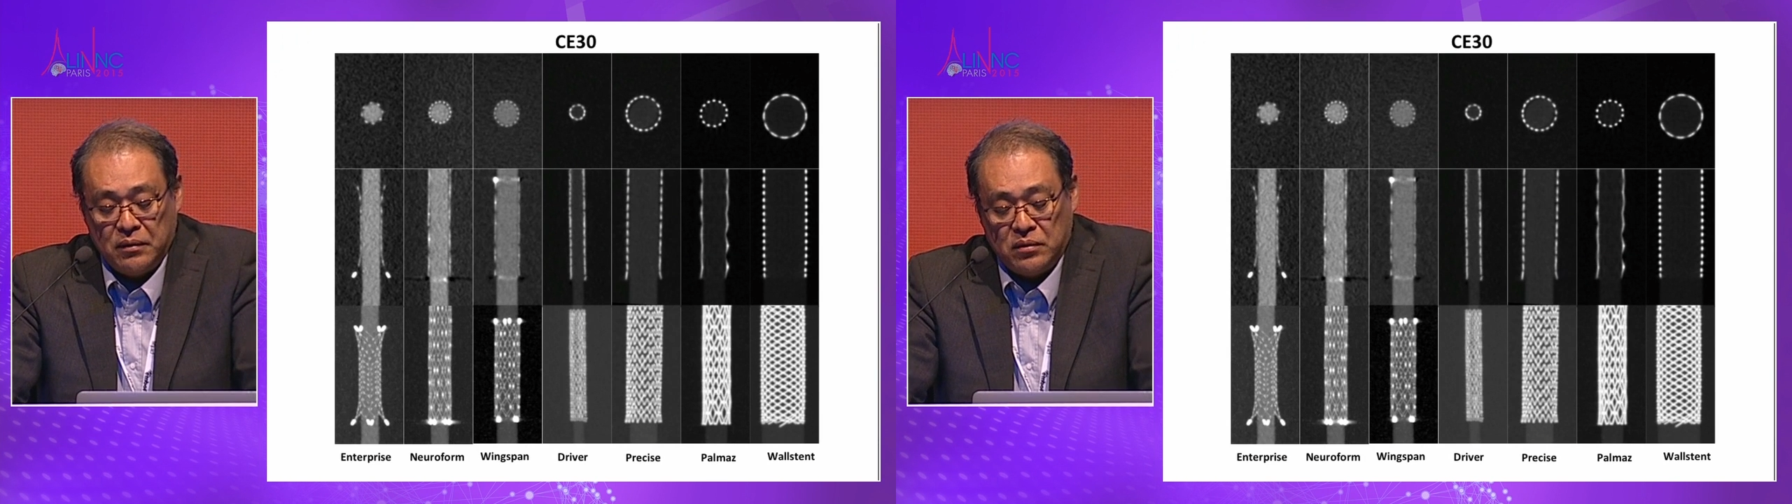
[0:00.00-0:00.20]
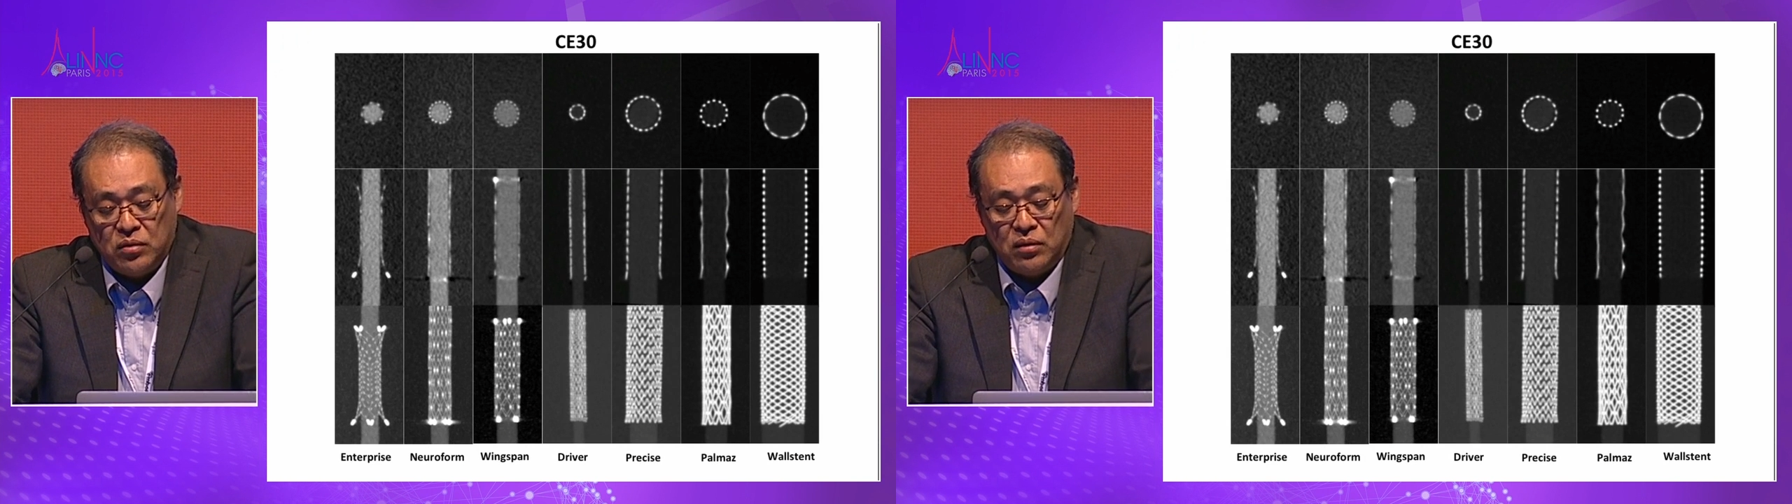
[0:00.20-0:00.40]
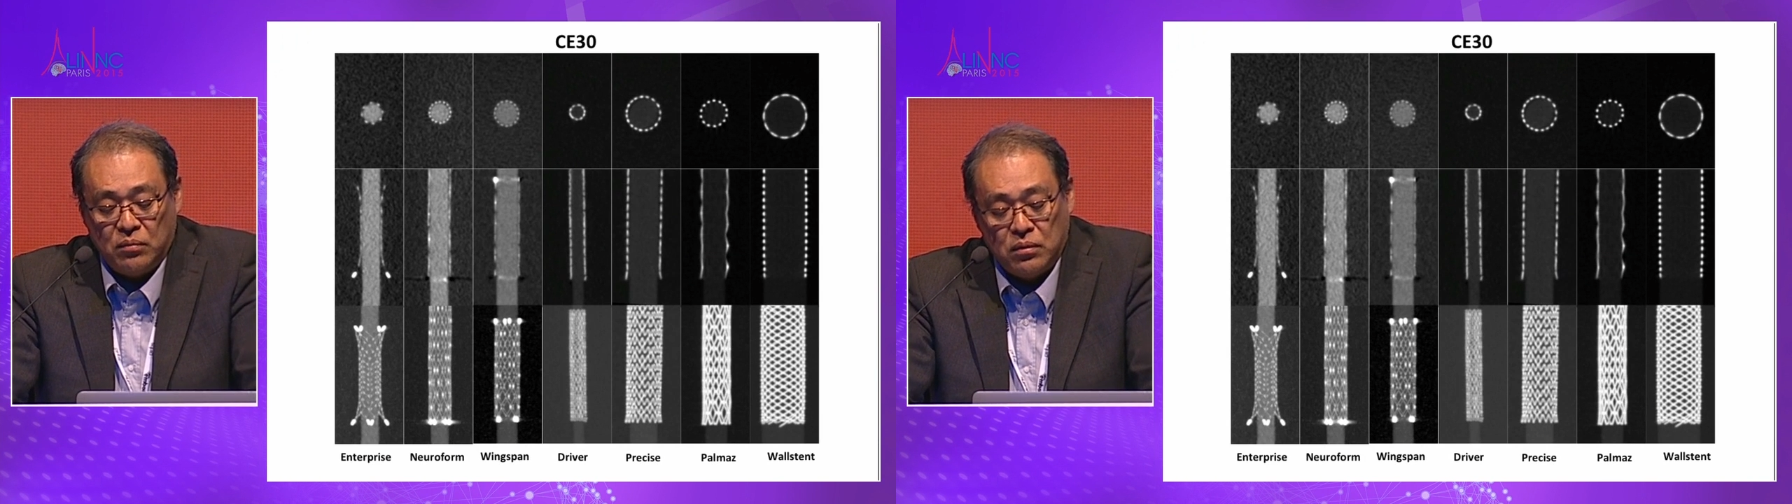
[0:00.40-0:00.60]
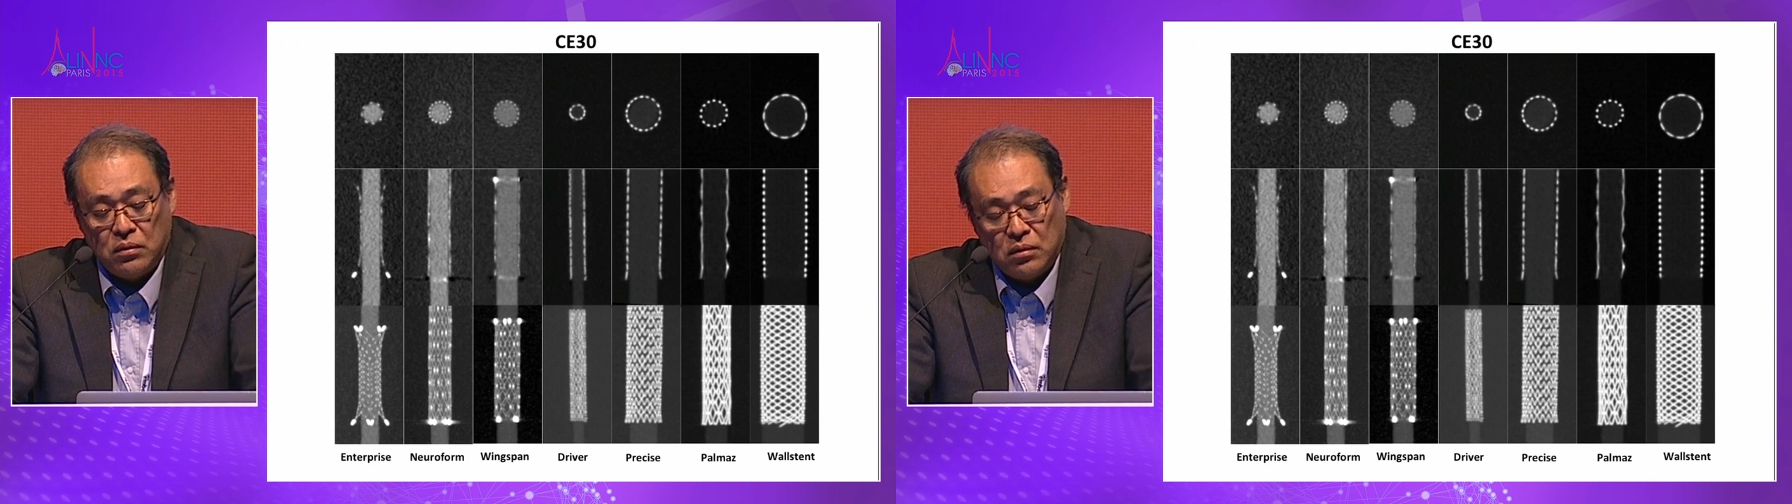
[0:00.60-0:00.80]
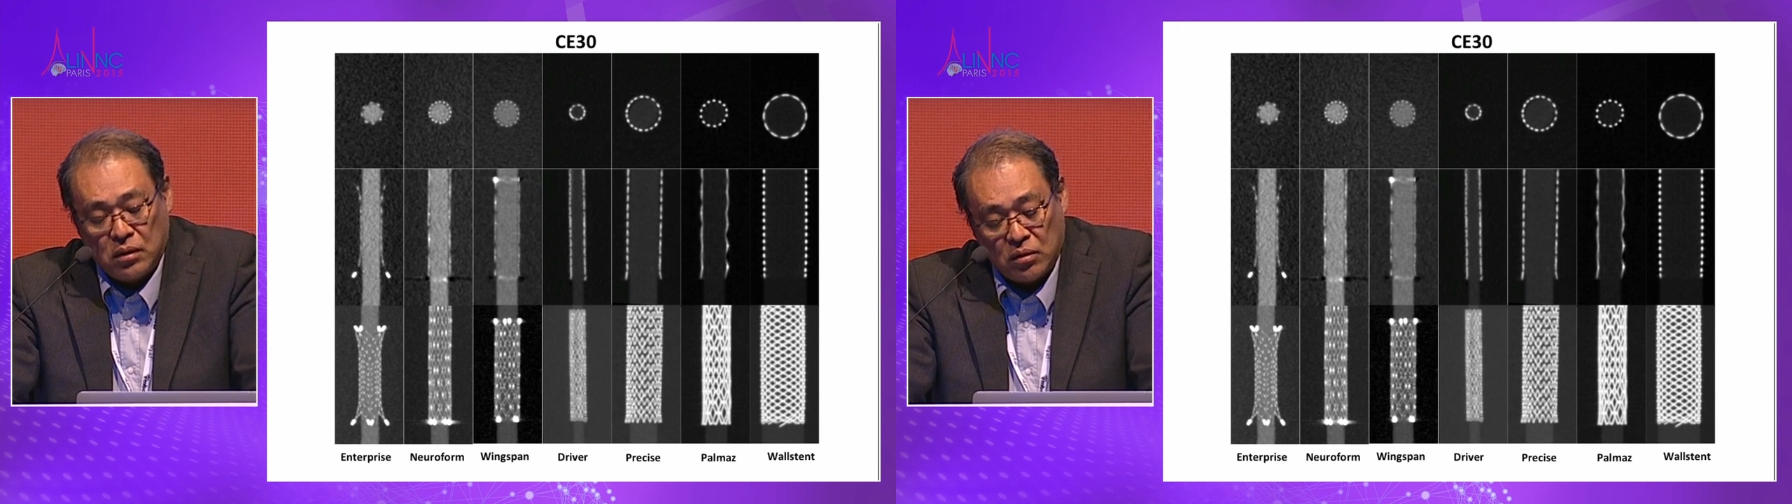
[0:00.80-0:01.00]

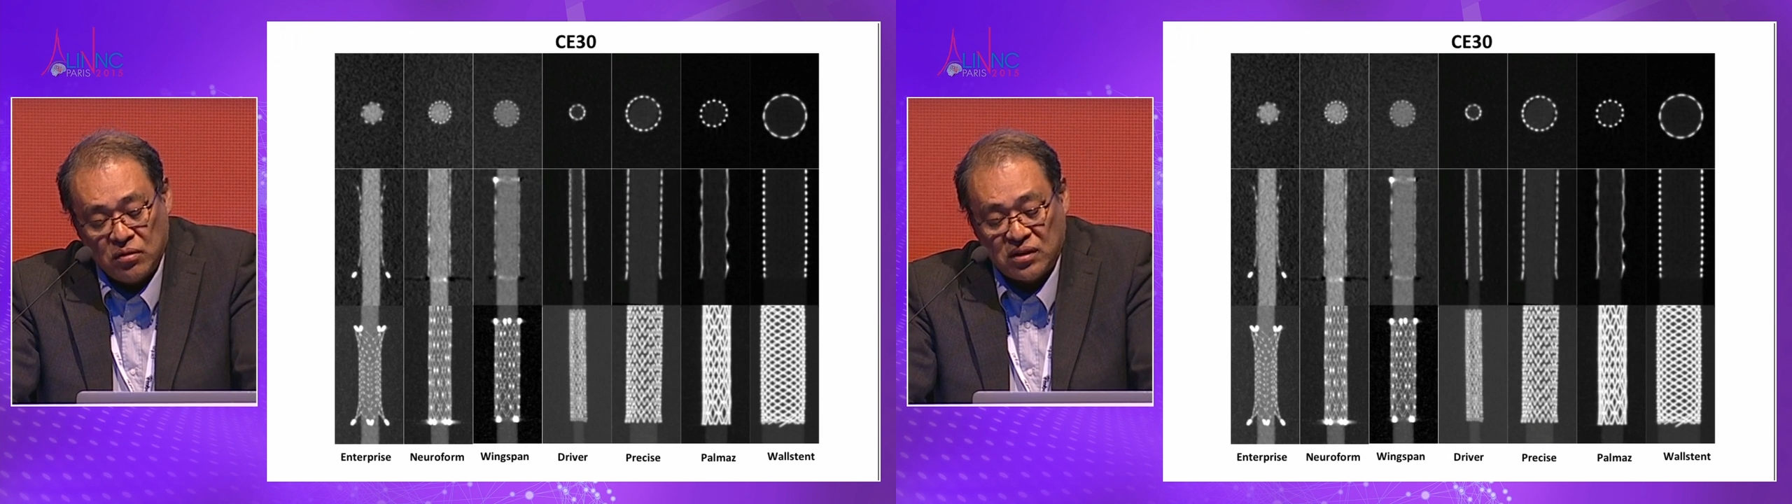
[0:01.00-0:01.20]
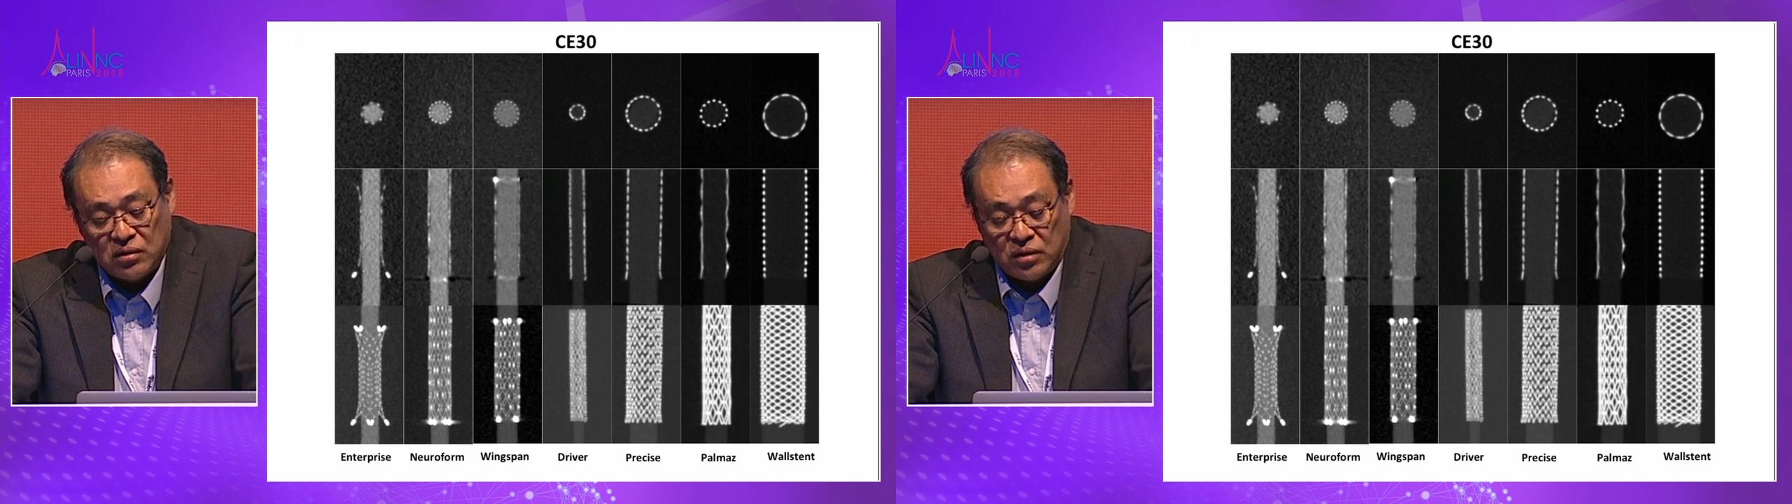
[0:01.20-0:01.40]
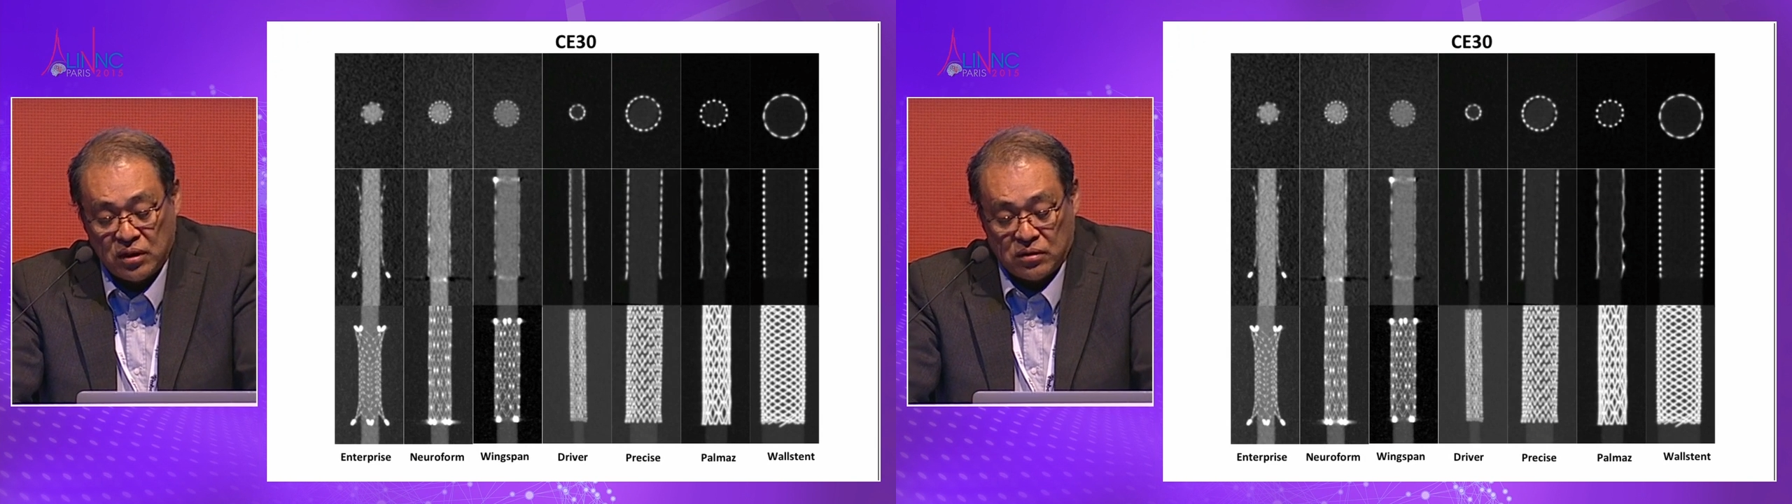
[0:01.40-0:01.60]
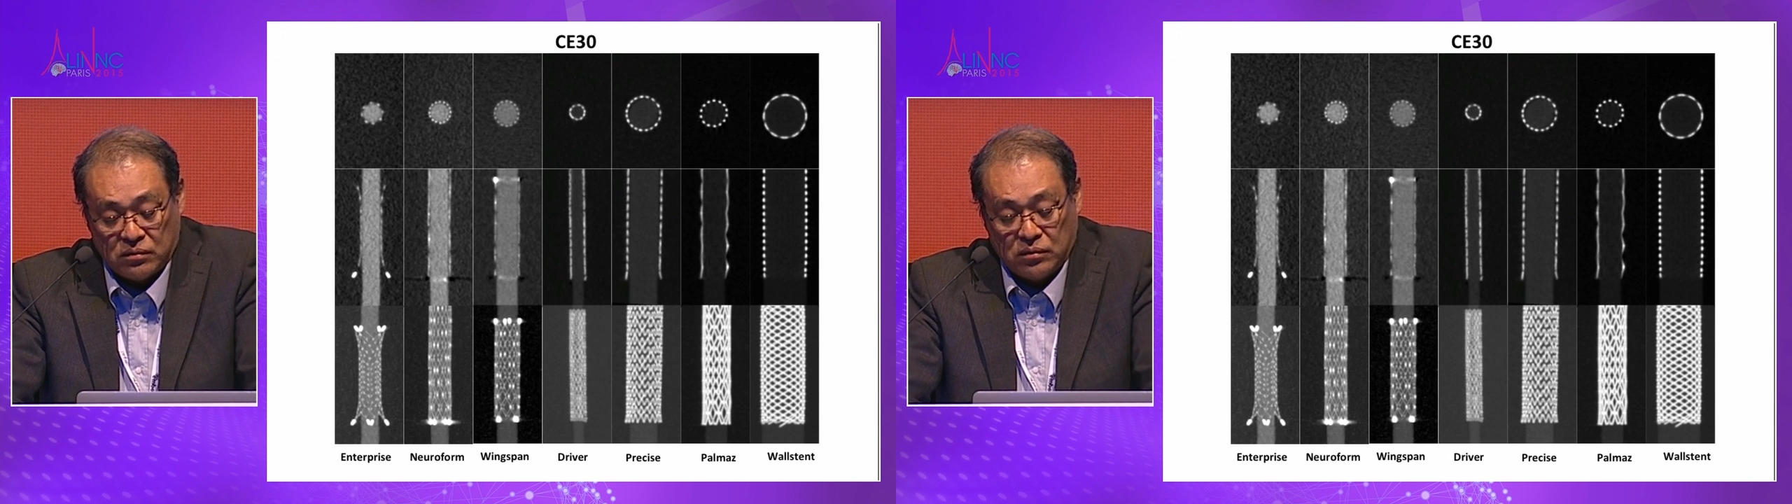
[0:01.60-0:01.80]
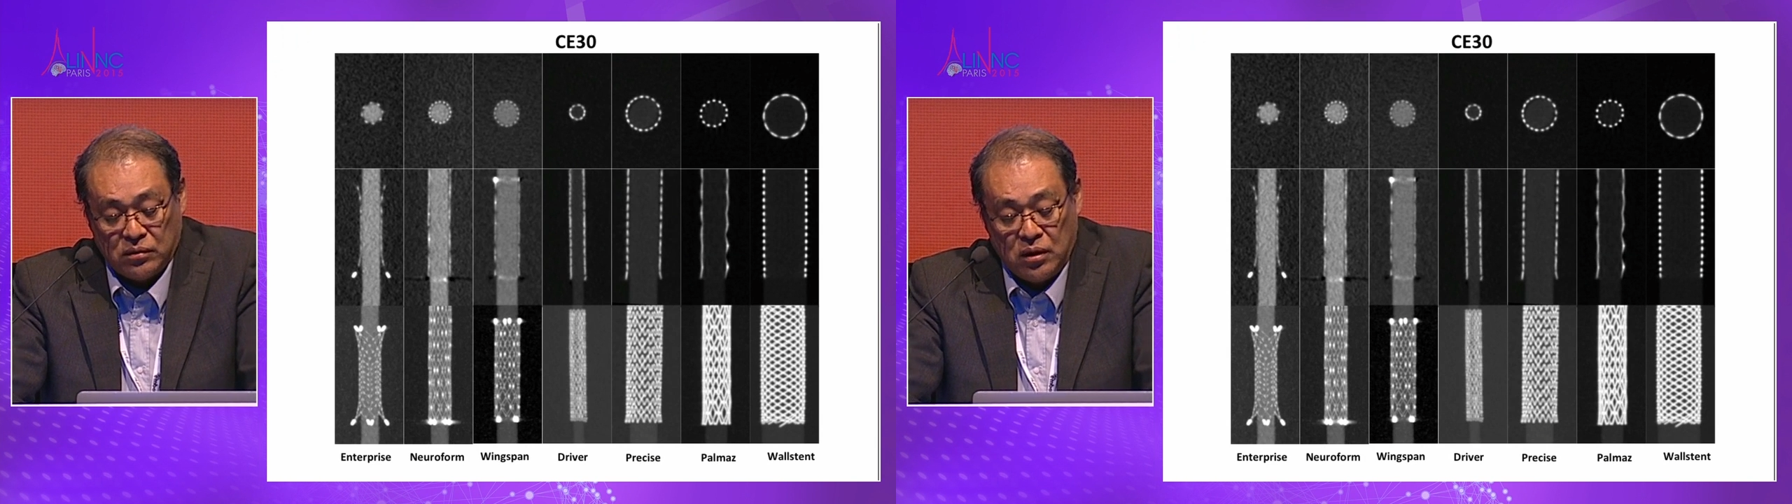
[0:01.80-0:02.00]
suitable concentration.